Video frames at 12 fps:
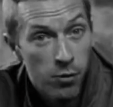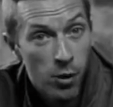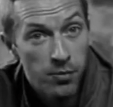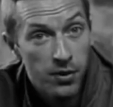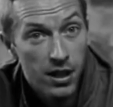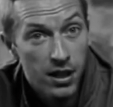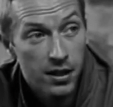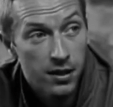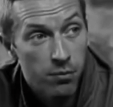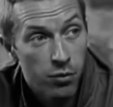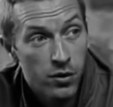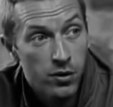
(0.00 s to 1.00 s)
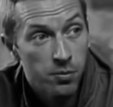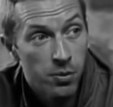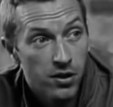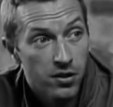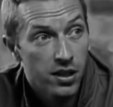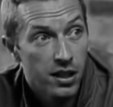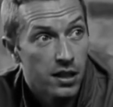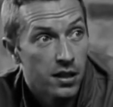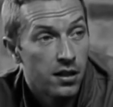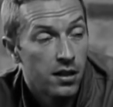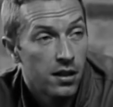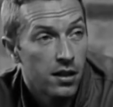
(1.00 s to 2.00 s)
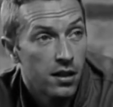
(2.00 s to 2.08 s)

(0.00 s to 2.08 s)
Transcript: Bob Dylan and Bruce Springsteen. And